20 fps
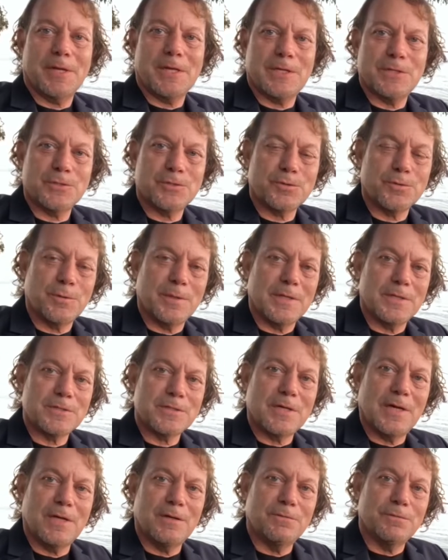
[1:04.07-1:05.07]
history is
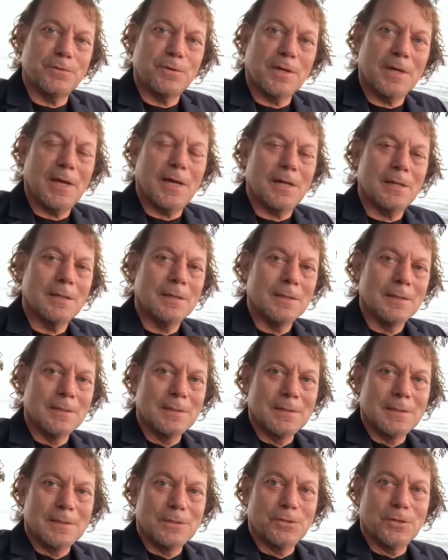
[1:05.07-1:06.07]
kind of look at
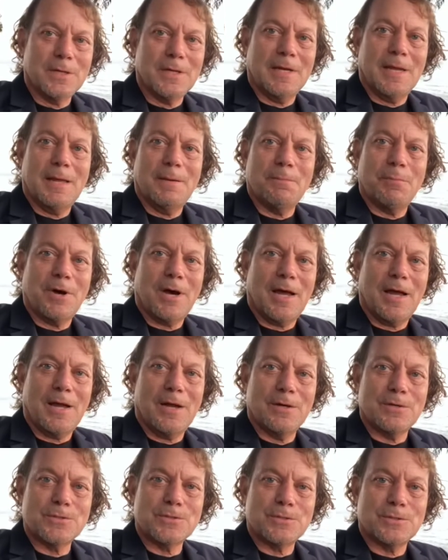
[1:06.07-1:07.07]

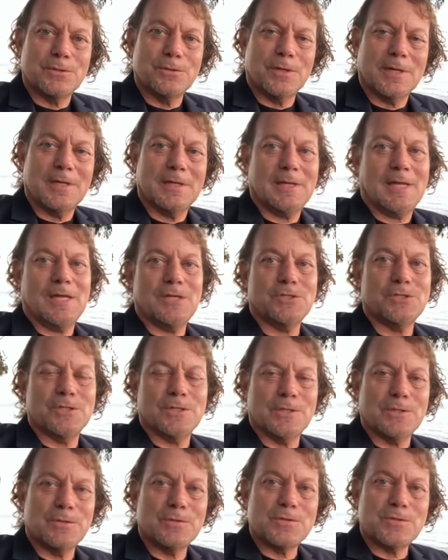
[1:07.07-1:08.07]
empires, look at
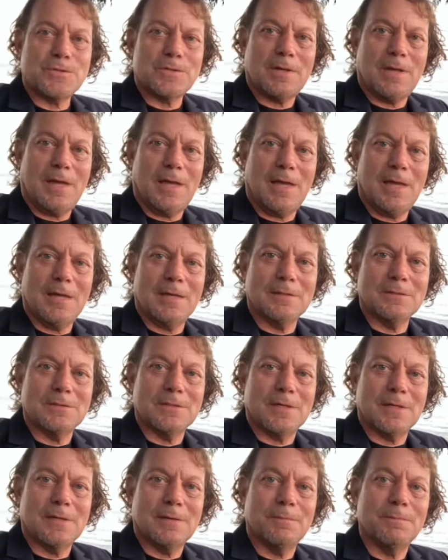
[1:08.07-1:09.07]
nations,
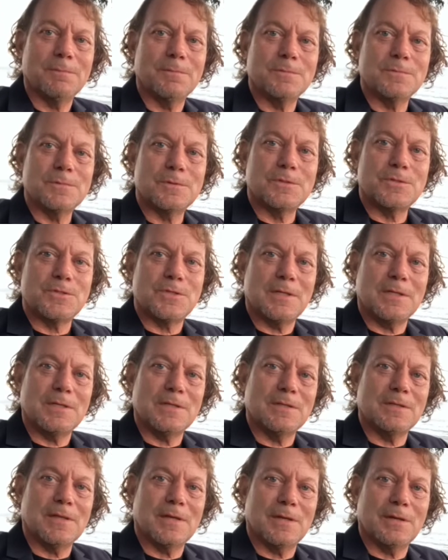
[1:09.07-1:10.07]
and see
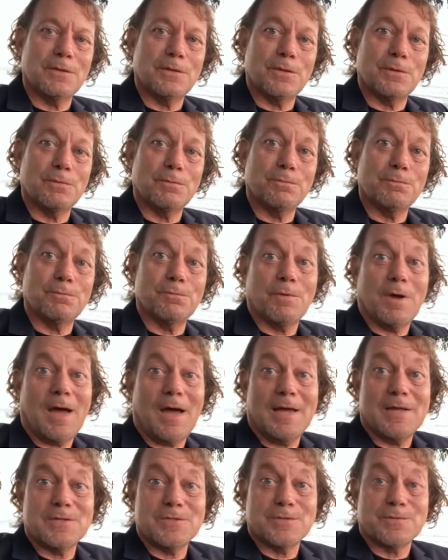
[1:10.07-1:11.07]
the
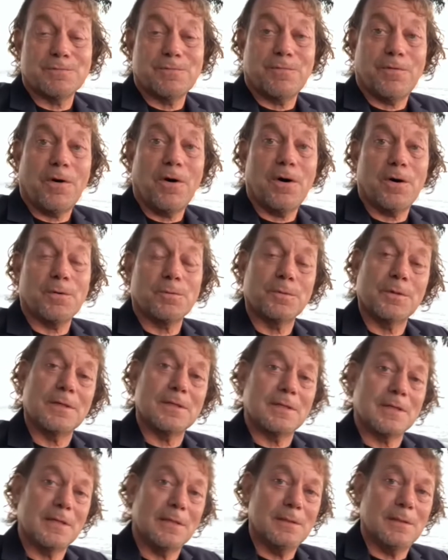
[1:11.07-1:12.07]
rise and fall,
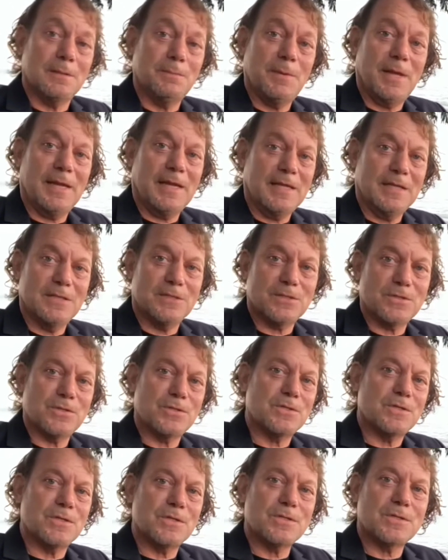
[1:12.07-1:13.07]
really, in many
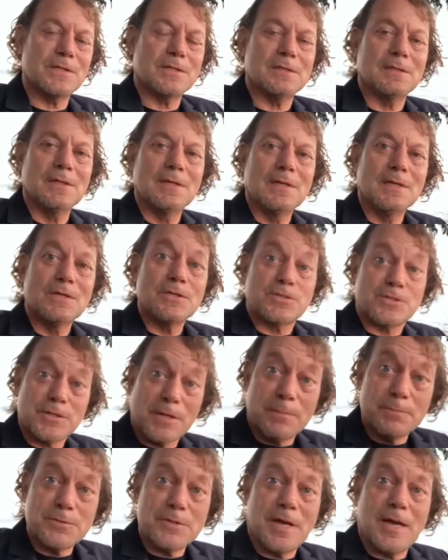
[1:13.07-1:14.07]
instances. And
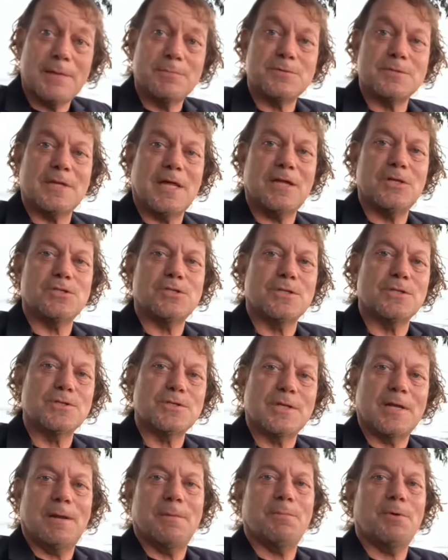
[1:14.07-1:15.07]
sometimes nations
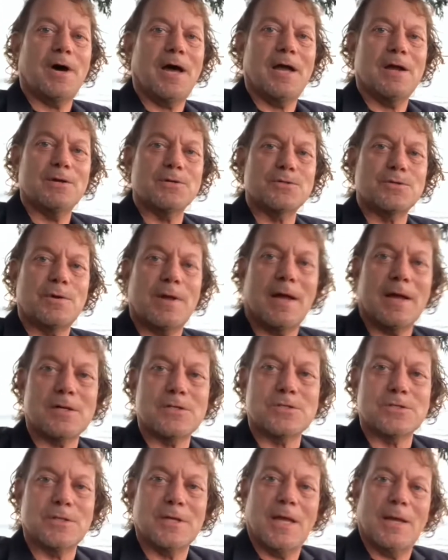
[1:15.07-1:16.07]
and empires are
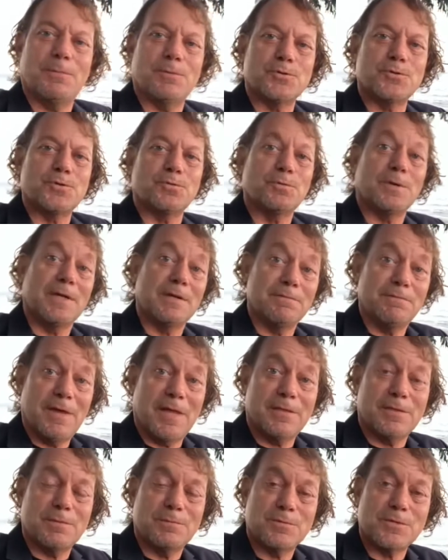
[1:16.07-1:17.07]
actually able to
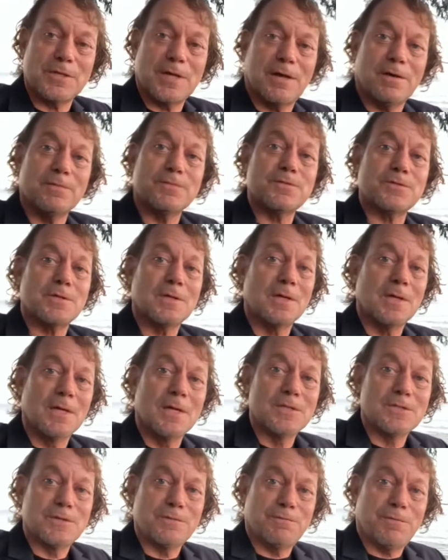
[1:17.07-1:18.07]
reinvent themselves
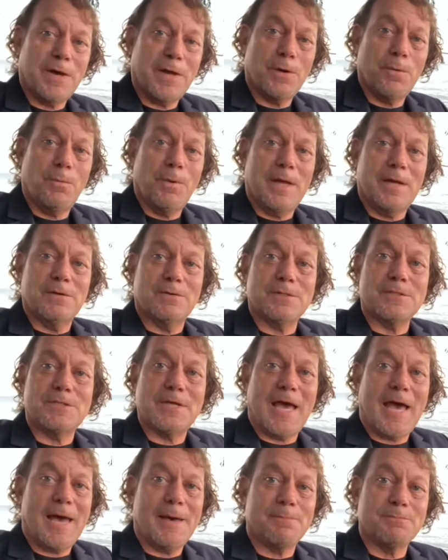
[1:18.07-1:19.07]
to find a way to
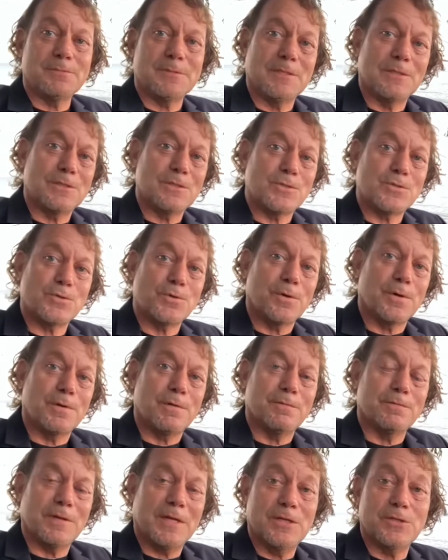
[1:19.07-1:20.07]
adapt and to sort
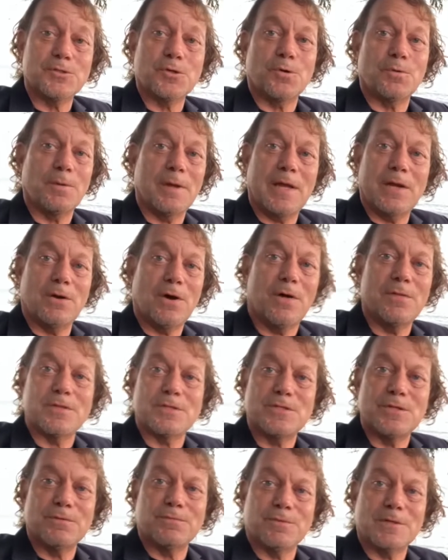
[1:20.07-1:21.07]
of integrate all the
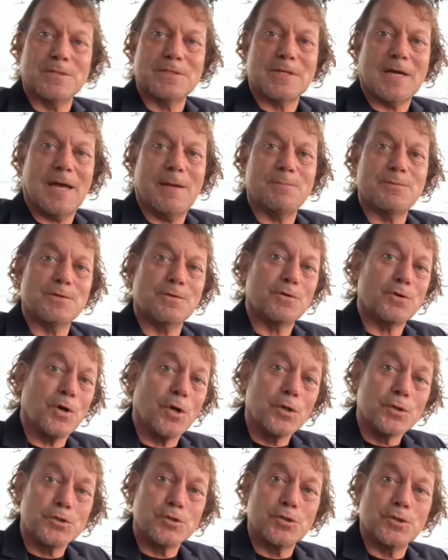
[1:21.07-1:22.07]
different types of
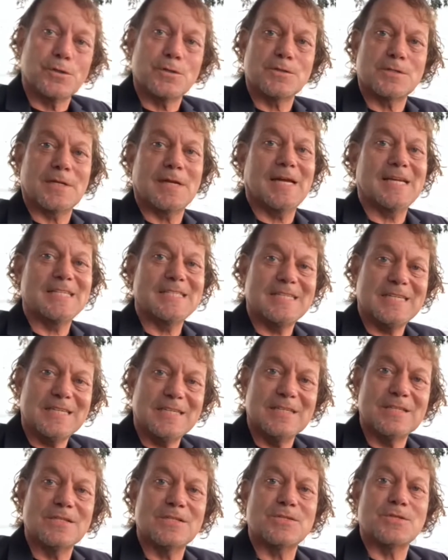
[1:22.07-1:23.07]
cultures and
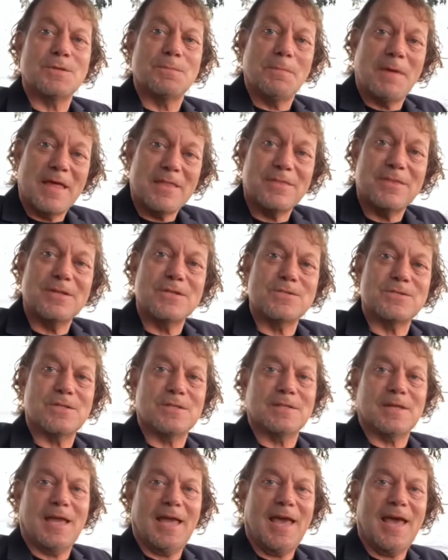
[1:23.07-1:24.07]
ideas and methods that
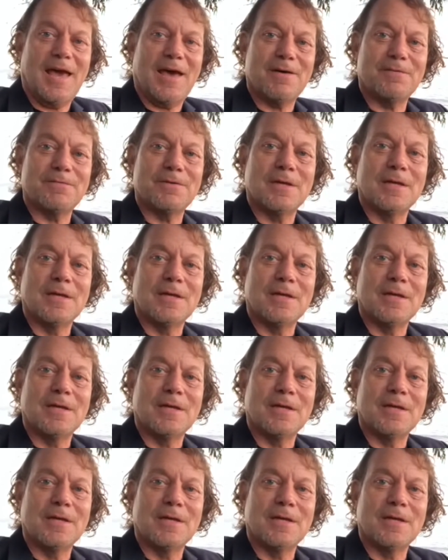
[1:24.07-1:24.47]
they have,